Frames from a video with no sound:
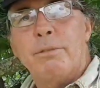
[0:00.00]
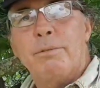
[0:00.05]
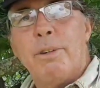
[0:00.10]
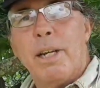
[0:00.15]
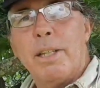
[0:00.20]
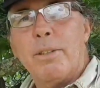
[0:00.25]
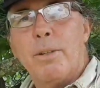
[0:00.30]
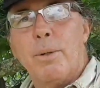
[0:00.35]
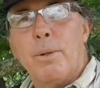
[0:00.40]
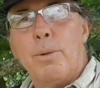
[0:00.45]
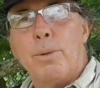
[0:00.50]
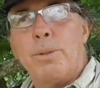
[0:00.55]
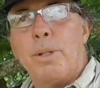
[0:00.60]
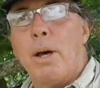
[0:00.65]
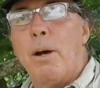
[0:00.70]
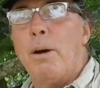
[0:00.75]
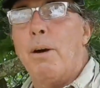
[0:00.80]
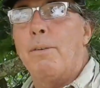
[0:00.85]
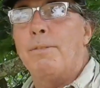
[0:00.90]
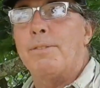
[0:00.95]
record
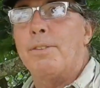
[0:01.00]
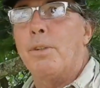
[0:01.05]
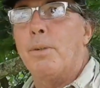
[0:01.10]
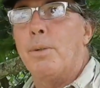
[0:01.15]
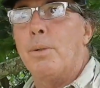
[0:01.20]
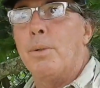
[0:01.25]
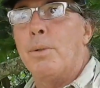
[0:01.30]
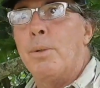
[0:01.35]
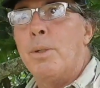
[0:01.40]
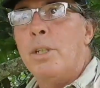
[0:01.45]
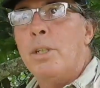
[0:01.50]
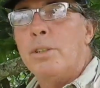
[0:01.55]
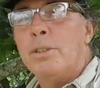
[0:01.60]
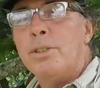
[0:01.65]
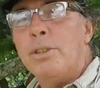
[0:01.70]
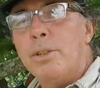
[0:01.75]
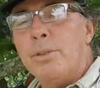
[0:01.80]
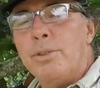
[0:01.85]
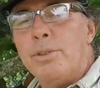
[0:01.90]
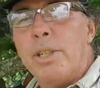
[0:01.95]
of your
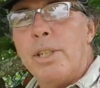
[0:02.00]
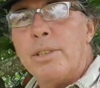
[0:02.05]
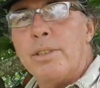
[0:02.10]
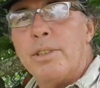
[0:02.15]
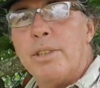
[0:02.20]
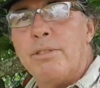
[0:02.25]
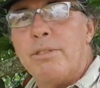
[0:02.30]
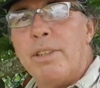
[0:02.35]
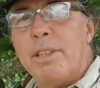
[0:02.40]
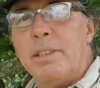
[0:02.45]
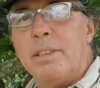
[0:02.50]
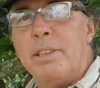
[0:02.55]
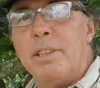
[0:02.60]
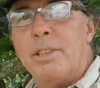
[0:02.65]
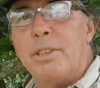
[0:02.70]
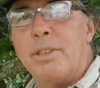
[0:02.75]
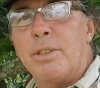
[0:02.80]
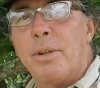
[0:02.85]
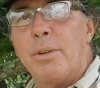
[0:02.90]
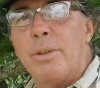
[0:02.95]
nutrients that are in your
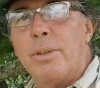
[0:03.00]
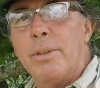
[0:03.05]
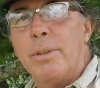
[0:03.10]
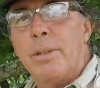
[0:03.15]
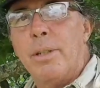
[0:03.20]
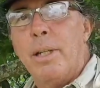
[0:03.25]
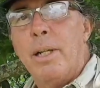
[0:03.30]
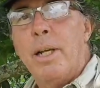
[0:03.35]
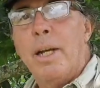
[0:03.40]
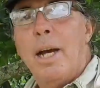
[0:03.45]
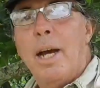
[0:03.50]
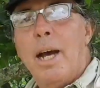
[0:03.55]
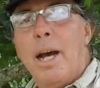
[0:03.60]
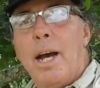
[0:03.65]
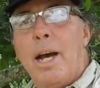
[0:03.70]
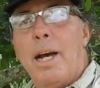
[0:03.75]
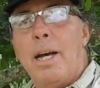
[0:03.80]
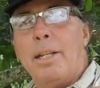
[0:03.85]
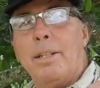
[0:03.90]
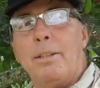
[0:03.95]
soil
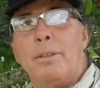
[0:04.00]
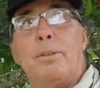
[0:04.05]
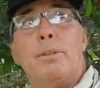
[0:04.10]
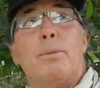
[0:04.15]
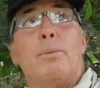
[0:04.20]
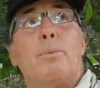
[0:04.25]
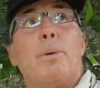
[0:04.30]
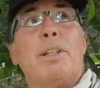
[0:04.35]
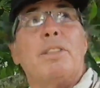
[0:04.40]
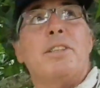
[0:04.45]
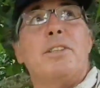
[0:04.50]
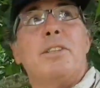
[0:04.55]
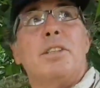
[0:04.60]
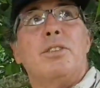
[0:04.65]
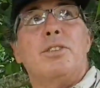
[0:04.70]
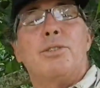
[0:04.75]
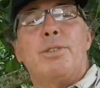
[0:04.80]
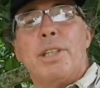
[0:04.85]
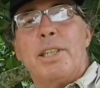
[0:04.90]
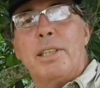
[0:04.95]
and whether the
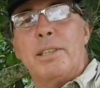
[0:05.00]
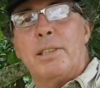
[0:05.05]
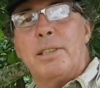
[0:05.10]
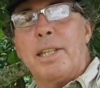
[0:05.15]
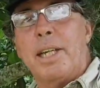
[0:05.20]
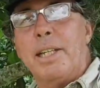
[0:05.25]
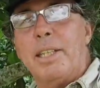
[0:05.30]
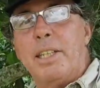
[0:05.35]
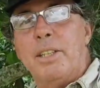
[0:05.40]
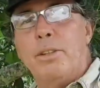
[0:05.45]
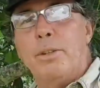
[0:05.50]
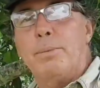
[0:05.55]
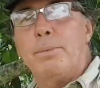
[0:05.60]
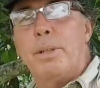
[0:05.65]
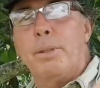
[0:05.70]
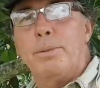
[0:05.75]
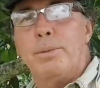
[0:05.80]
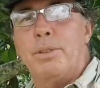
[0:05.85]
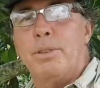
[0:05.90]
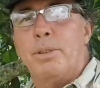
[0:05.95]
tree is taking up
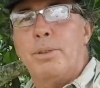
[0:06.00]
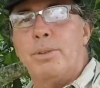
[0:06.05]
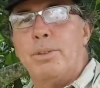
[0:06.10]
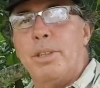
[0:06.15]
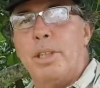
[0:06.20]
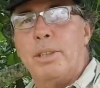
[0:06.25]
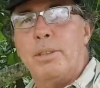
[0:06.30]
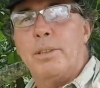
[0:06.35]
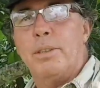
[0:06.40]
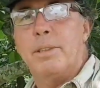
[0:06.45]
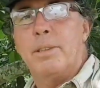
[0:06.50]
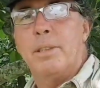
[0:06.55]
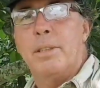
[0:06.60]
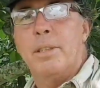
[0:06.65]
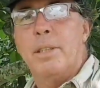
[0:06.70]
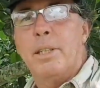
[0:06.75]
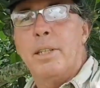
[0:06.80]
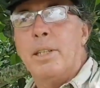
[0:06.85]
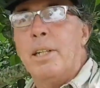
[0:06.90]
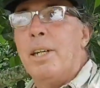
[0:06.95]
those nutrients.
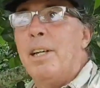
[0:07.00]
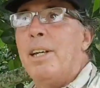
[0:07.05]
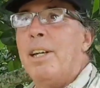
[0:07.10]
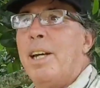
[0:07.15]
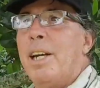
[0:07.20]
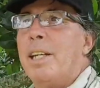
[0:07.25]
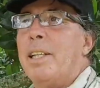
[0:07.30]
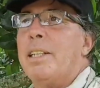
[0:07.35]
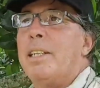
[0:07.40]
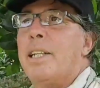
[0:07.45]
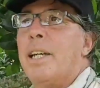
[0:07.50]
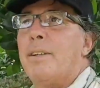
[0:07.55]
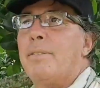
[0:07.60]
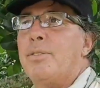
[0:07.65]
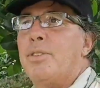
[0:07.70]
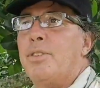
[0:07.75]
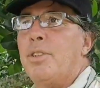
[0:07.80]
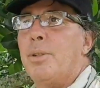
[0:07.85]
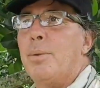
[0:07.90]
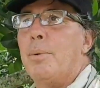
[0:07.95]
It
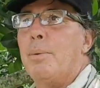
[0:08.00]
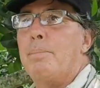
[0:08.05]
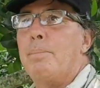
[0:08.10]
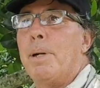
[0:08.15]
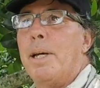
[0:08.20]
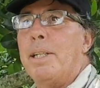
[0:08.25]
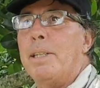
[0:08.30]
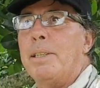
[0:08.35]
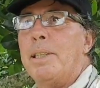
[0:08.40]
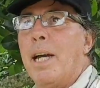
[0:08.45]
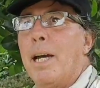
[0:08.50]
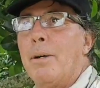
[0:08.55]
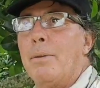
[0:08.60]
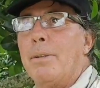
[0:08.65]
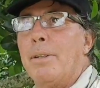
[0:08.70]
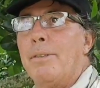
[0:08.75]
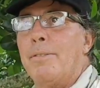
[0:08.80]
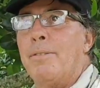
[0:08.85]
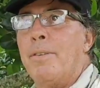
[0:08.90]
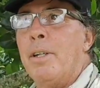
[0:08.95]
gives you a
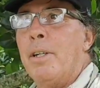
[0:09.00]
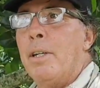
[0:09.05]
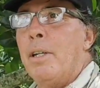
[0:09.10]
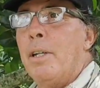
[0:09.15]
breakdown of